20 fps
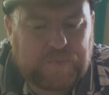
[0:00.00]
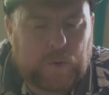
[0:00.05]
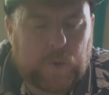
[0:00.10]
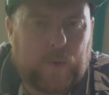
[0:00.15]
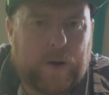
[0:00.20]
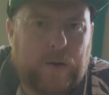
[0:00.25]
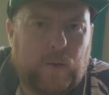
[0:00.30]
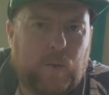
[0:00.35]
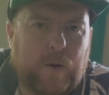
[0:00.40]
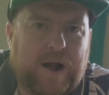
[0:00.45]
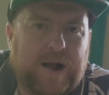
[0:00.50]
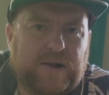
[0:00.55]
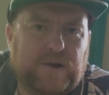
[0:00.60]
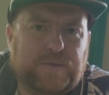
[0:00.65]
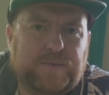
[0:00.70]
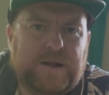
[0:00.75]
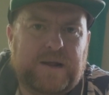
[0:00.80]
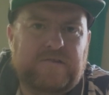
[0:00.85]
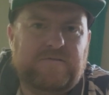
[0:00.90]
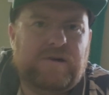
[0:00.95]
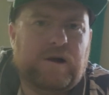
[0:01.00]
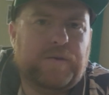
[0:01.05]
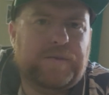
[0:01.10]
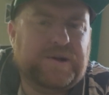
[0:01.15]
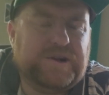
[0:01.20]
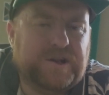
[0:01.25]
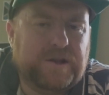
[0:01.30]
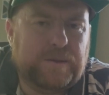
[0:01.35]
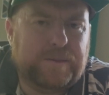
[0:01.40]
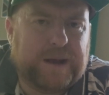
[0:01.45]
When Wales play
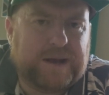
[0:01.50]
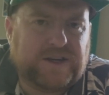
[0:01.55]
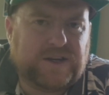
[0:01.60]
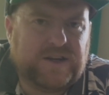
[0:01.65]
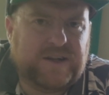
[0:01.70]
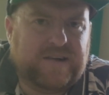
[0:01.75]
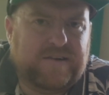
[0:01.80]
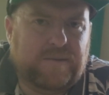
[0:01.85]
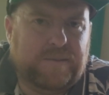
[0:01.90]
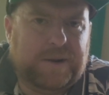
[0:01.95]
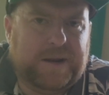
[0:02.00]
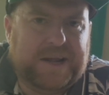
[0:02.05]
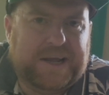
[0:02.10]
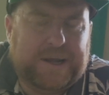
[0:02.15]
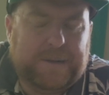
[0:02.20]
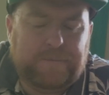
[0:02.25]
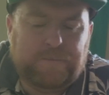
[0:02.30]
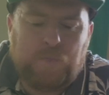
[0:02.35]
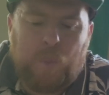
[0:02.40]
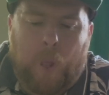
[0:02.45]
rugby to the best of their ability,